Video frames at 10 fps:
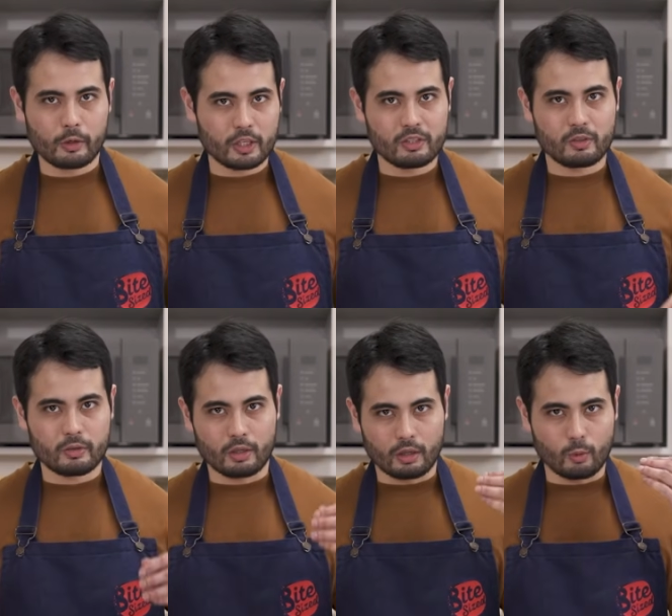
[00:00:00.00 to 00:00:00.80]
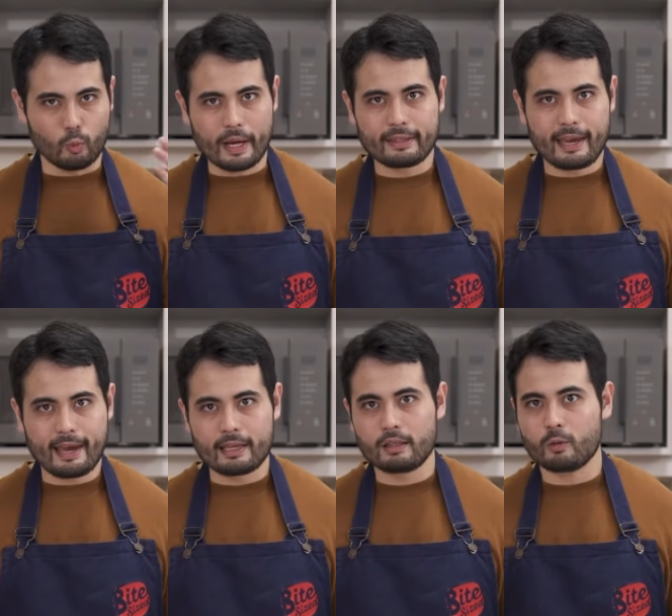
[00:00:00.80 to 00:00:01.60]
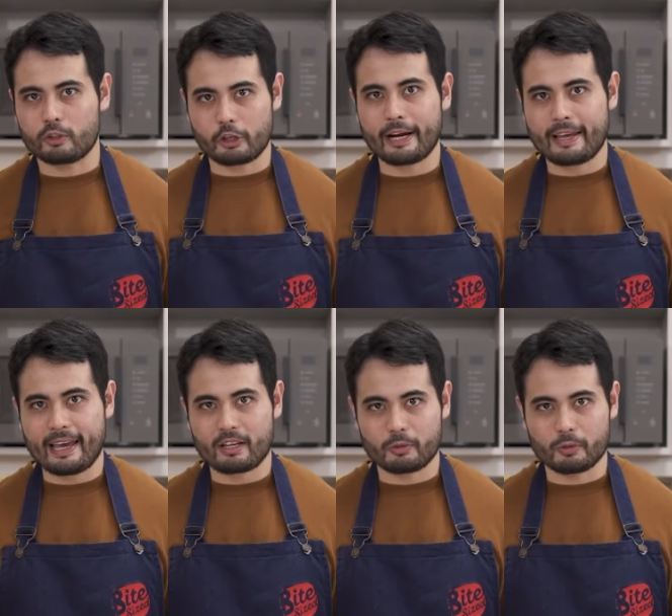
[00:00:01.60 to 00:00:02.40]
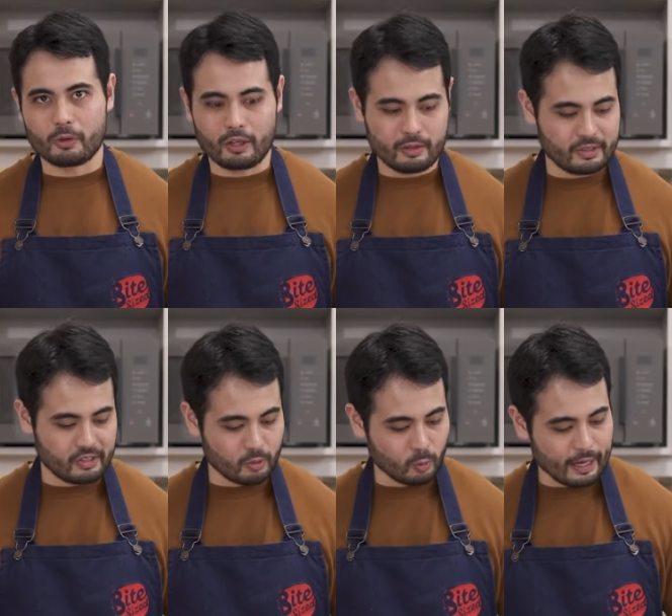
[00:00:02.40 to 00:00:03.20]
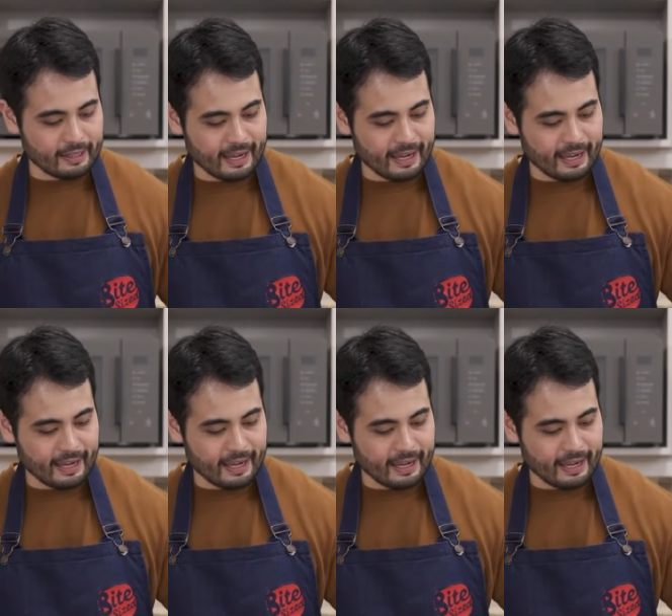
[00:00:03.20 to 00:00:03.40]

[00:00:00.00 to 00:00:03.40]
we're gonna do the wet hand, dry hand rule. So wet